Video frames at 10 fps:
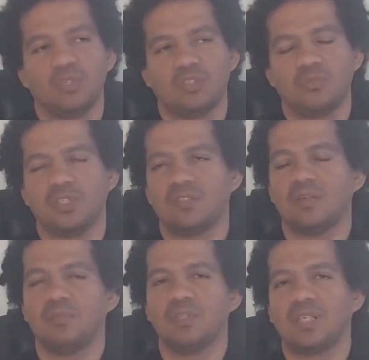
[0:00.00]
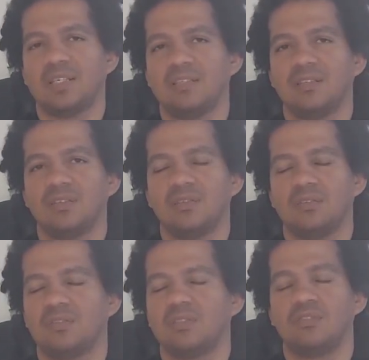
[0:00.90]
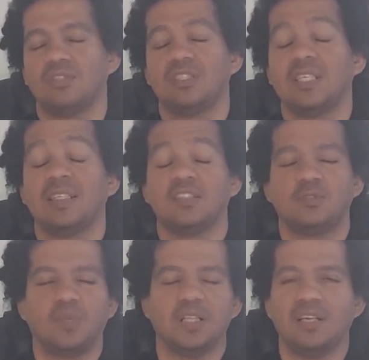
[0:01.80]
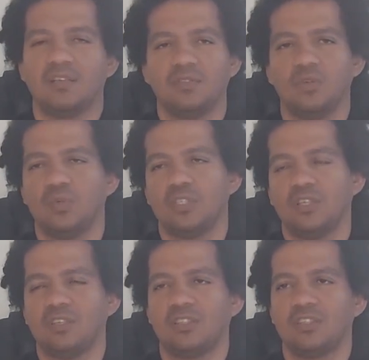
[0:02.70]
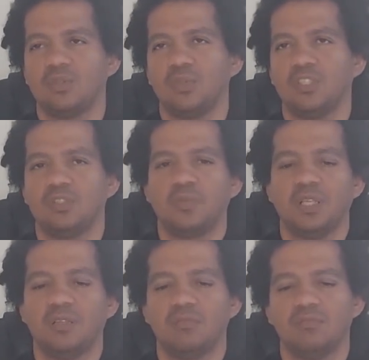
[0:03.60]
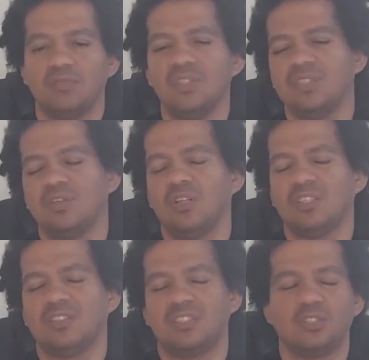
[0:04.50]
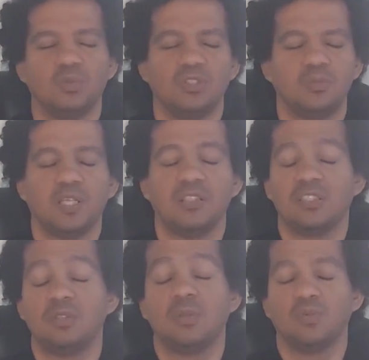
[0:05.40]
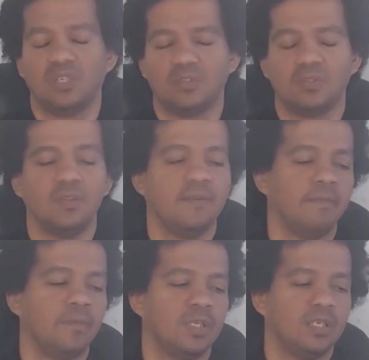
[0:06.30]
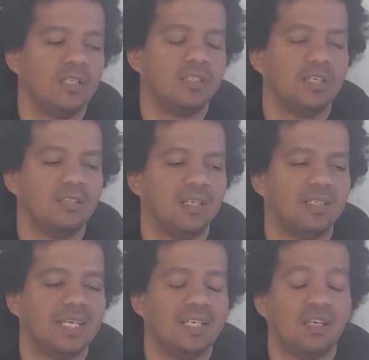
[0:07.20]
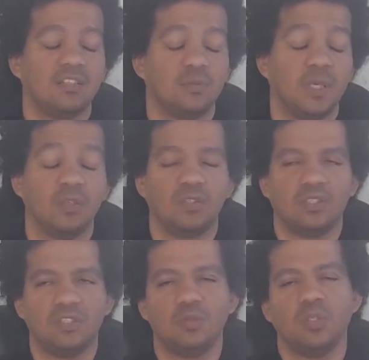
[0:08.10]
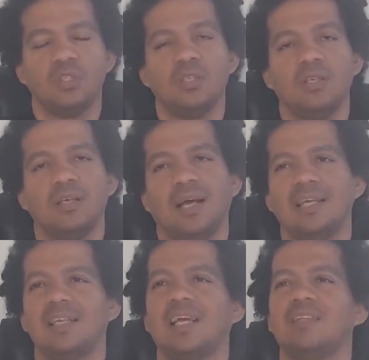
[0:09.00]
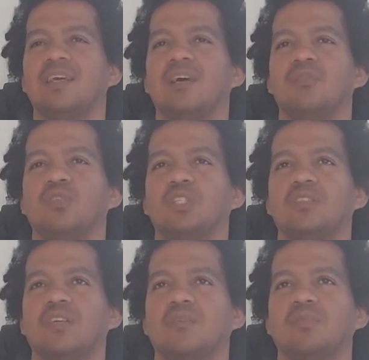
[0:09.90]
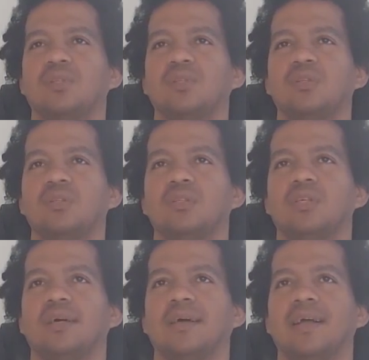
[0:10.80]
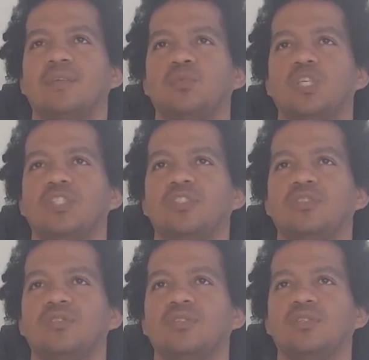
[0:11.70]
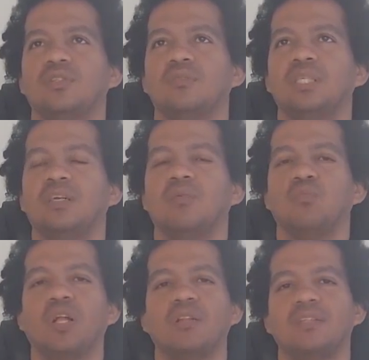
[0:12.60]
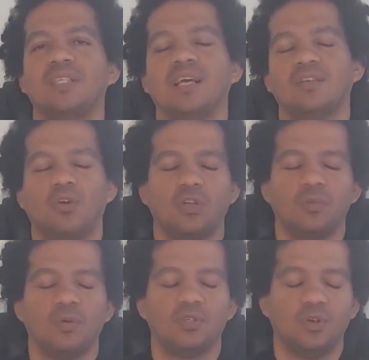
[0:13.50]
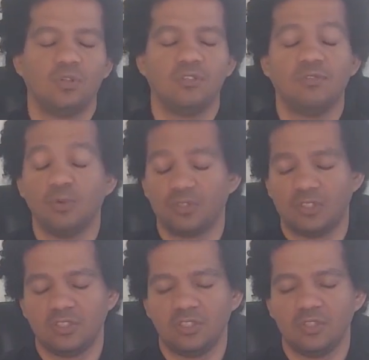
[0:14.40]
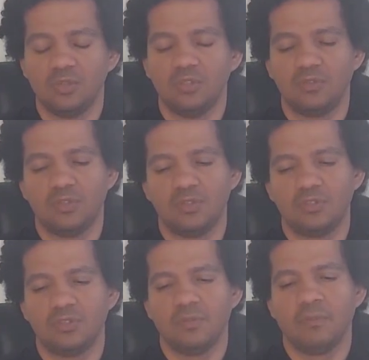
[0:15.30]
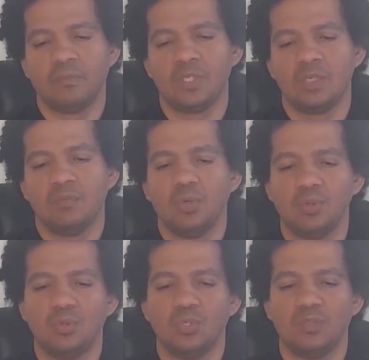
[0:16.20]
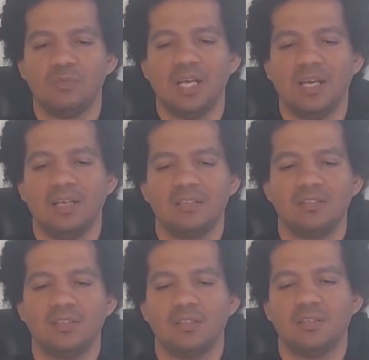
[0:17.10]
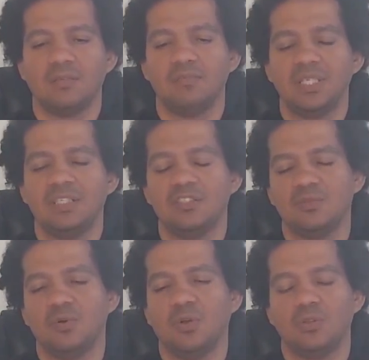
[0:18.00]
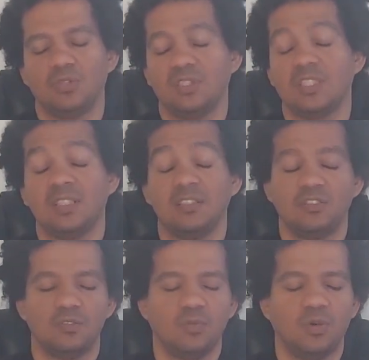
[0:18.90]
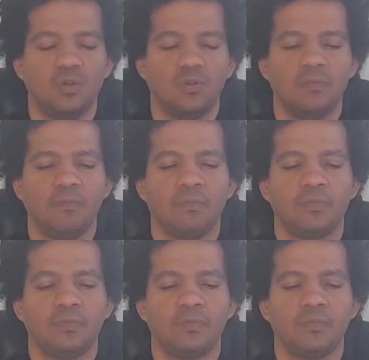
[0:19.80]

were to, for example, write out, just create a spell out of nowhere, not a ritual, a spell. You can call it a ritual, spell, ritual, whatever. In any case, I carry out a spell or a ritual. I write down, for example, I wish to become wealthy. I call upon all the forces in the universe, both good and bad, uh, big and small, or great and small,